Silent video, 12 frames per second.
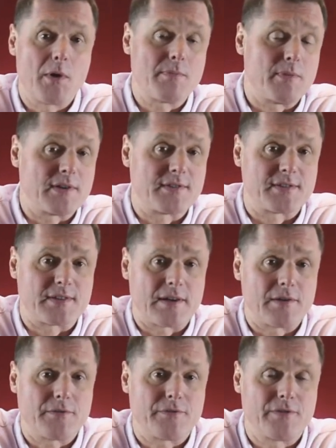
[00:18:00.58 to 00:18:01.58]
with
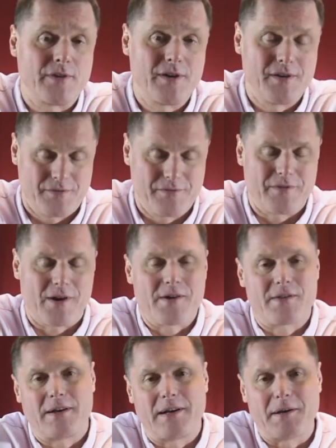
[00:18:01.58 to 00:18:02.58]
myself via
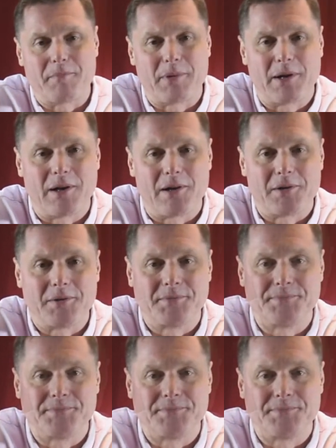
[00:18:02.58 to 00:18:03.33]
the link below.